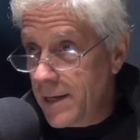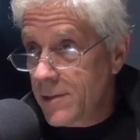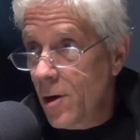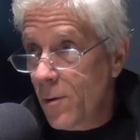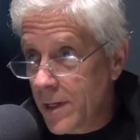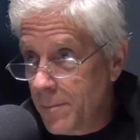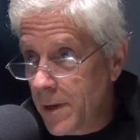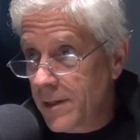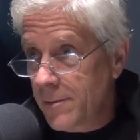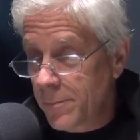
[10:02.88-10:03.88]
has already
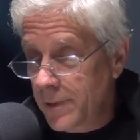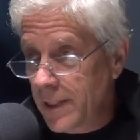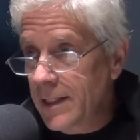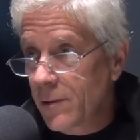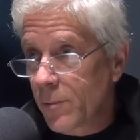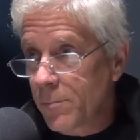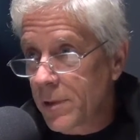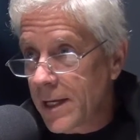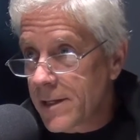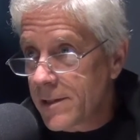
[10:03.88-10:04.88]
been completely
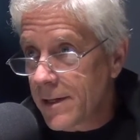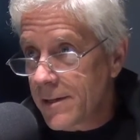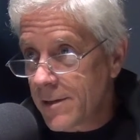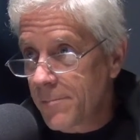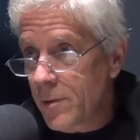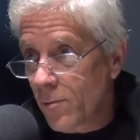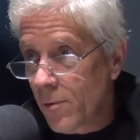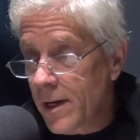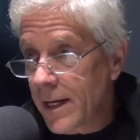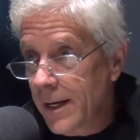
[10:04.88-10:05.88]
replaced and is up and
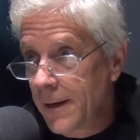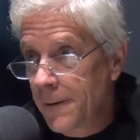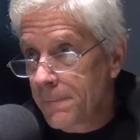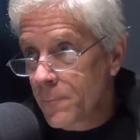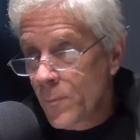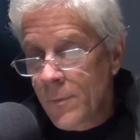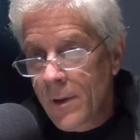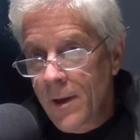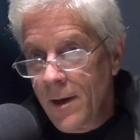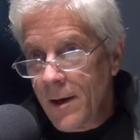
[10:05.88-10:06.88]
running.
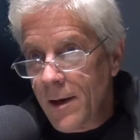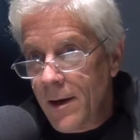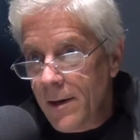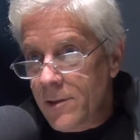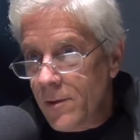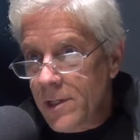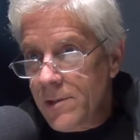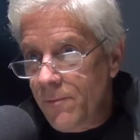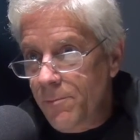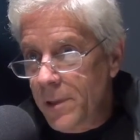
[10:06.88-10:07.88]
So
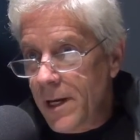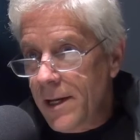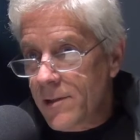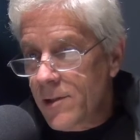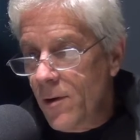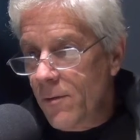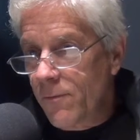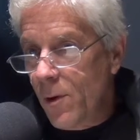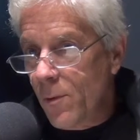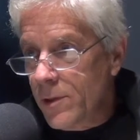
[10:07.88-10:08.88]
this plan is going
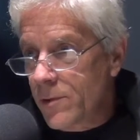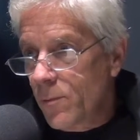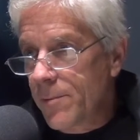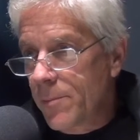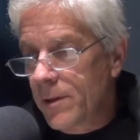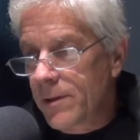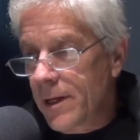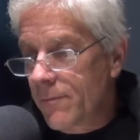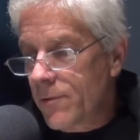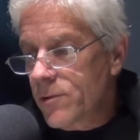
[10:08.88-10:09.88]
forward to rebuild the
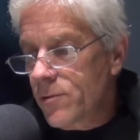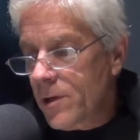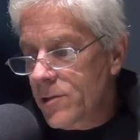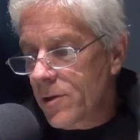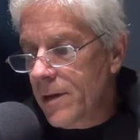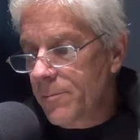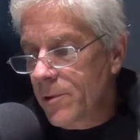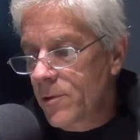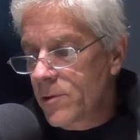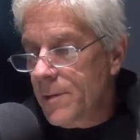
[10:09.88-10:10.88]
infrastructure and
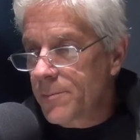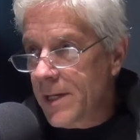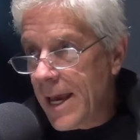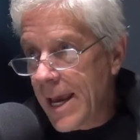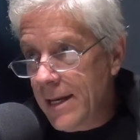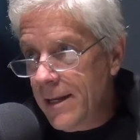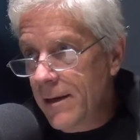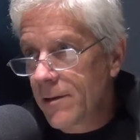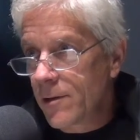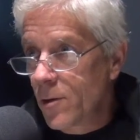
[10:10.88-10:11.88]
produce up to
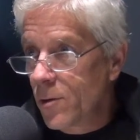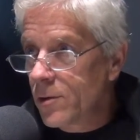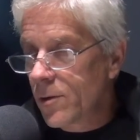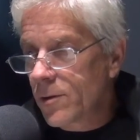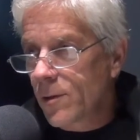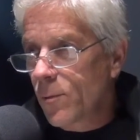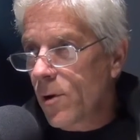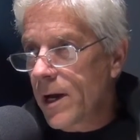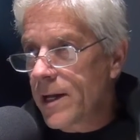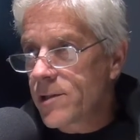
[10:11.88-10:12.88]
80 new nuclear
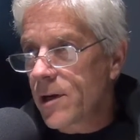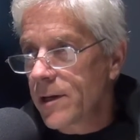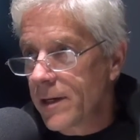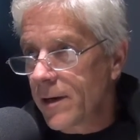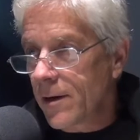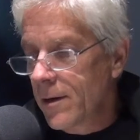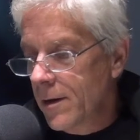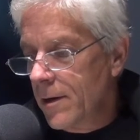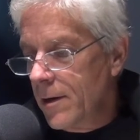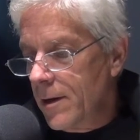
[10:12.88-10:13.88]
warheads a year.
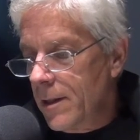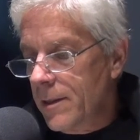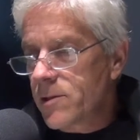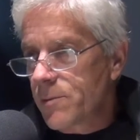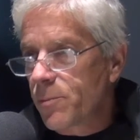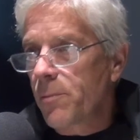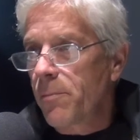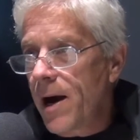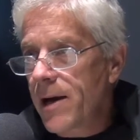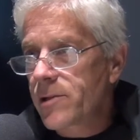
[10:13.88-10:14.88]
And this is
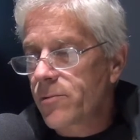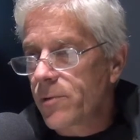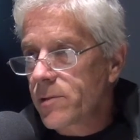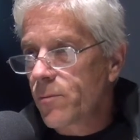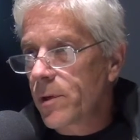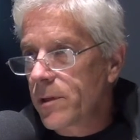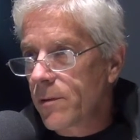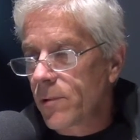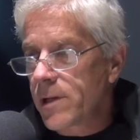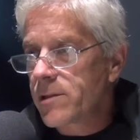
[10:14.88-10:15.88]
preposterous when the
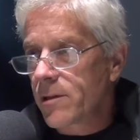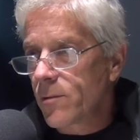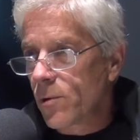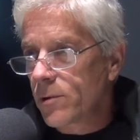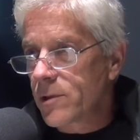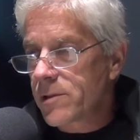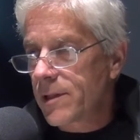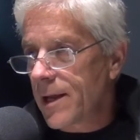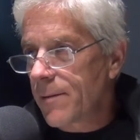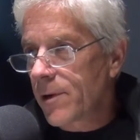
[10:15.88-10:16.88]
rest of the world is
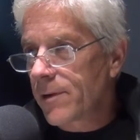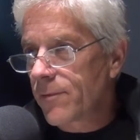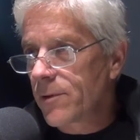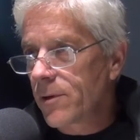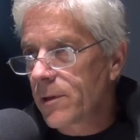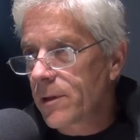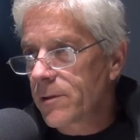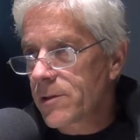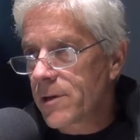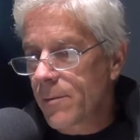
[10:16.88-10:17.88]
clamoring for nuclear
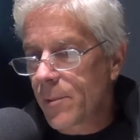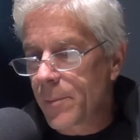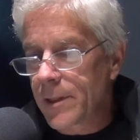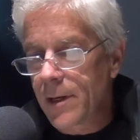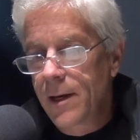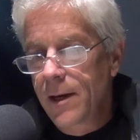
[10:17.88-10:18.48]
disarmament,